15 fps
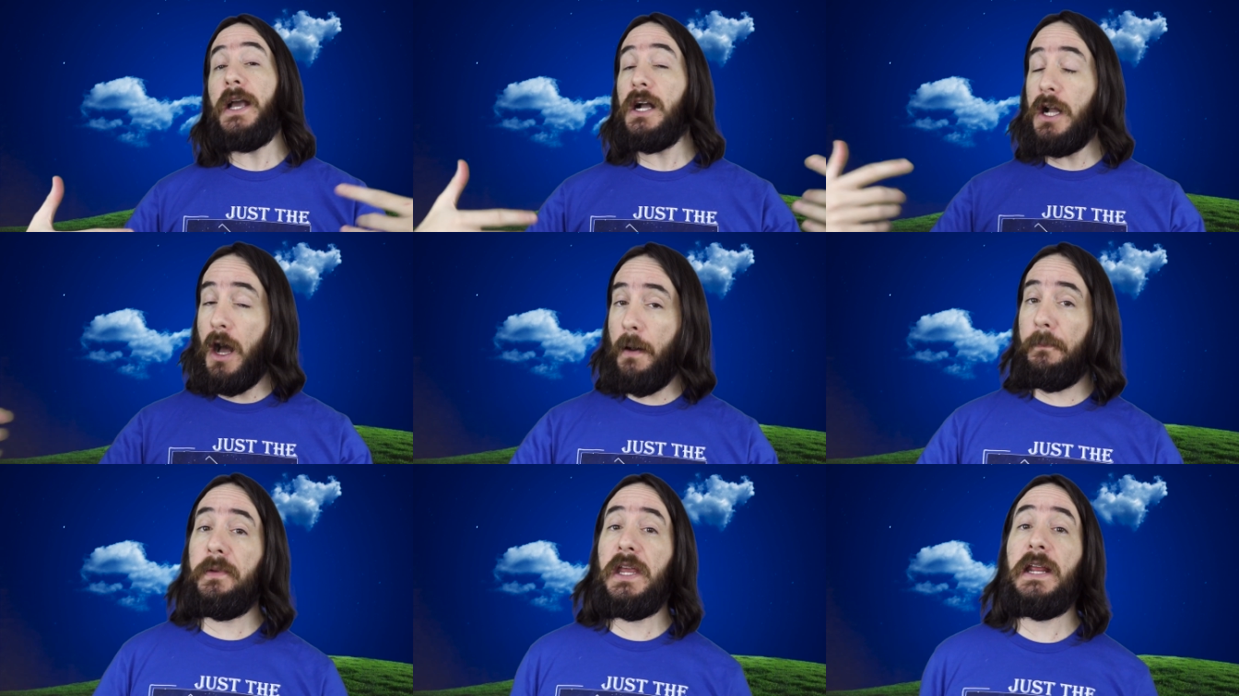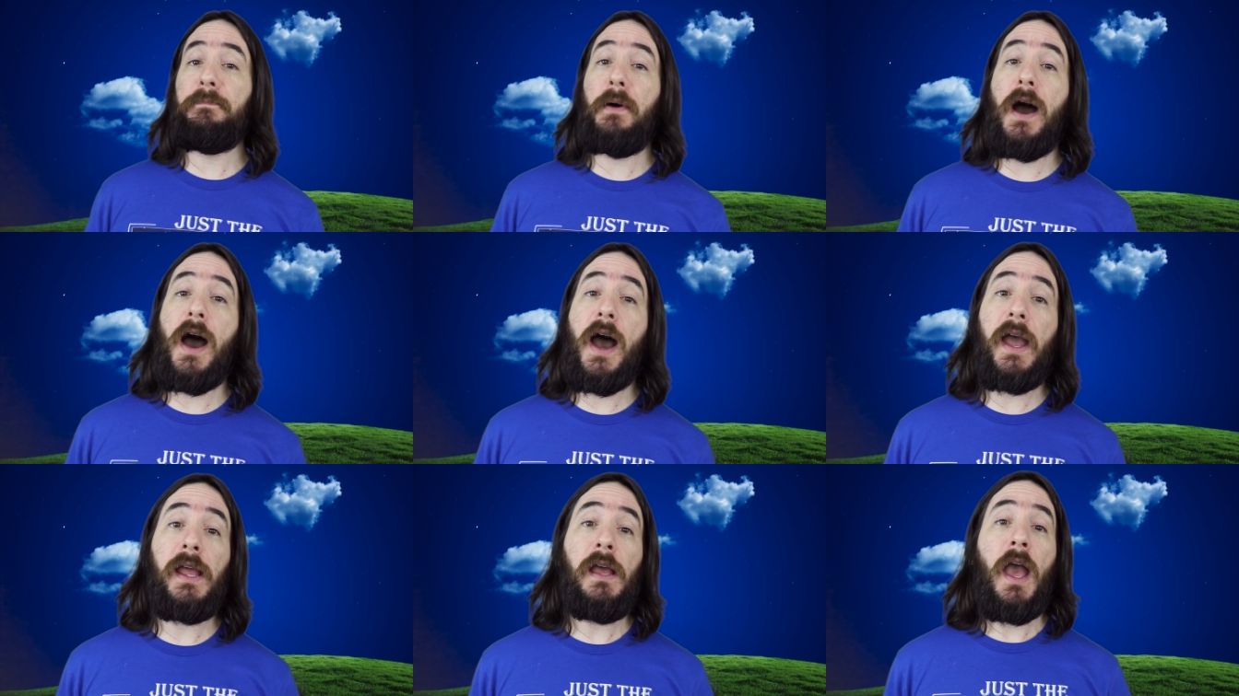accompanied
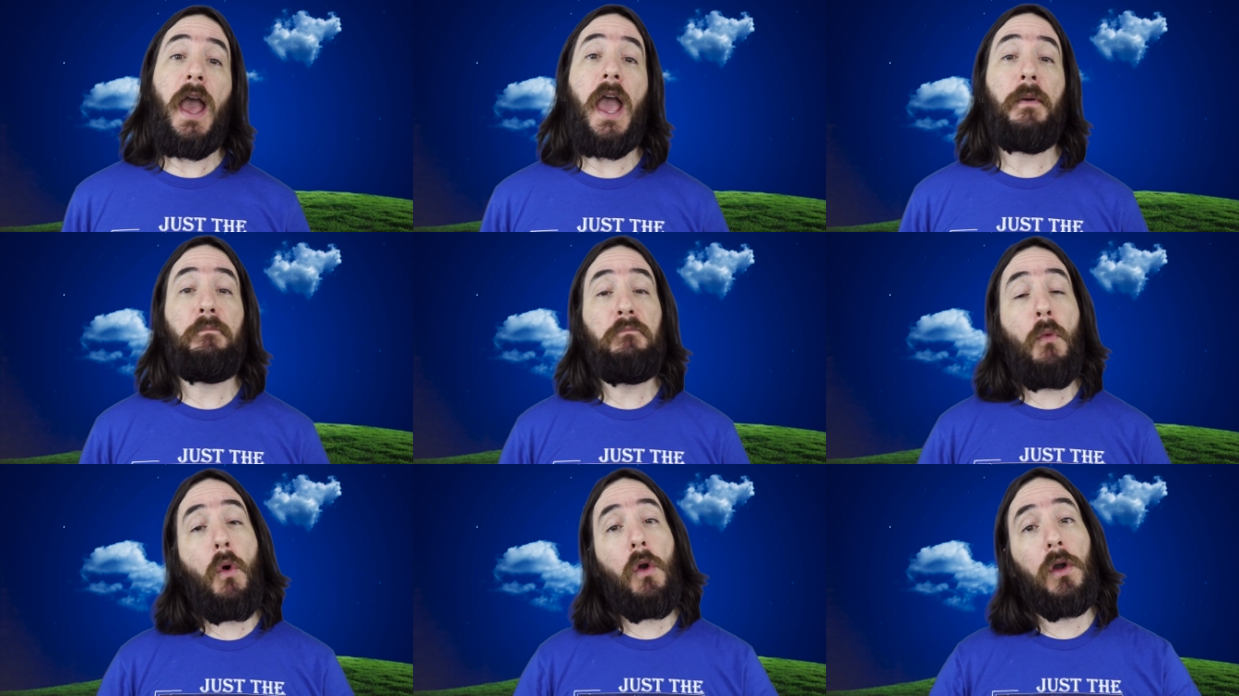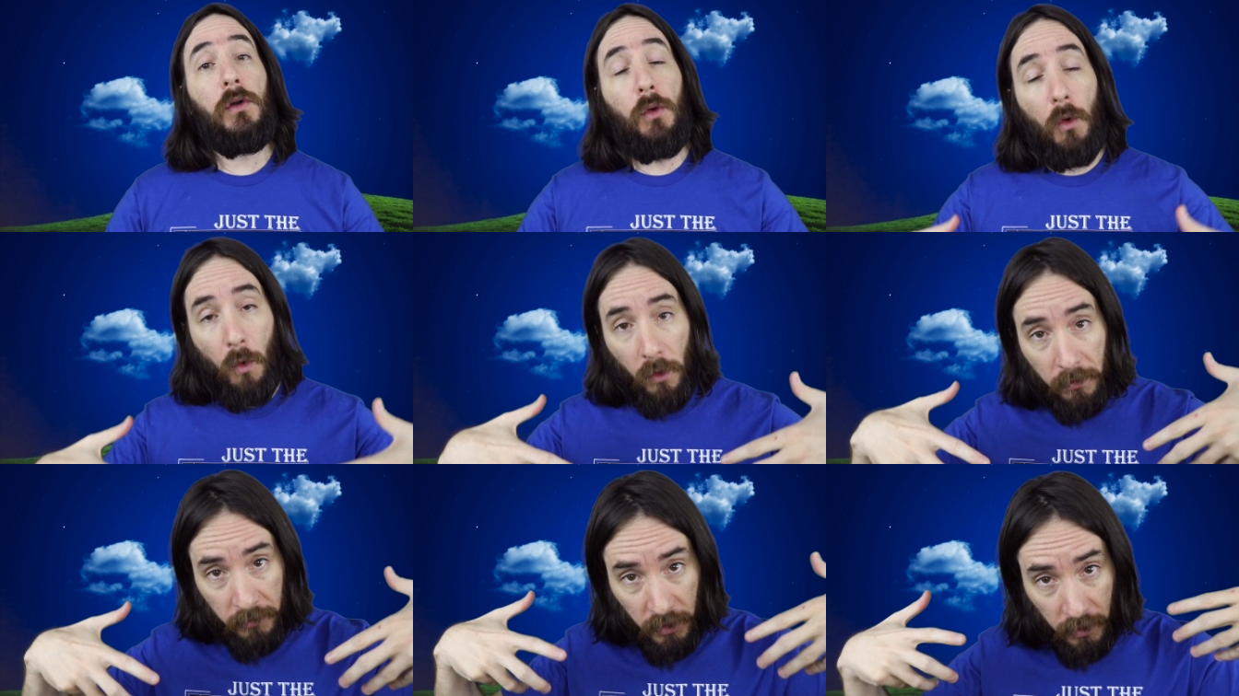by more,
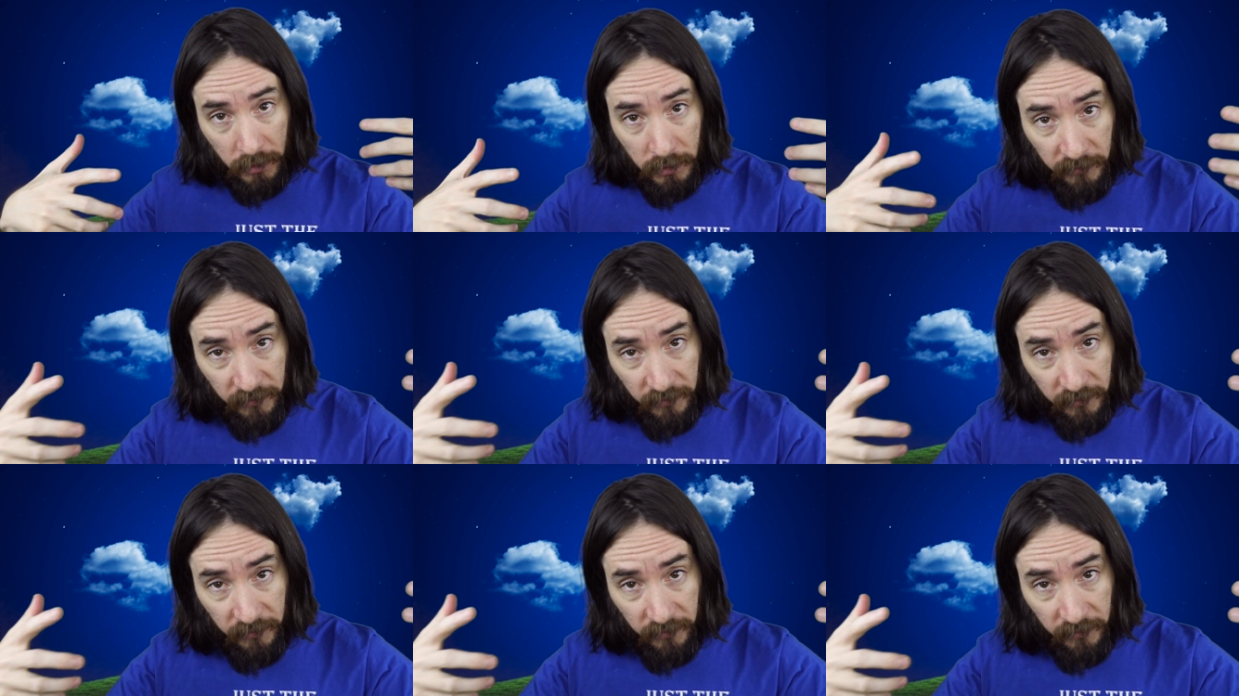or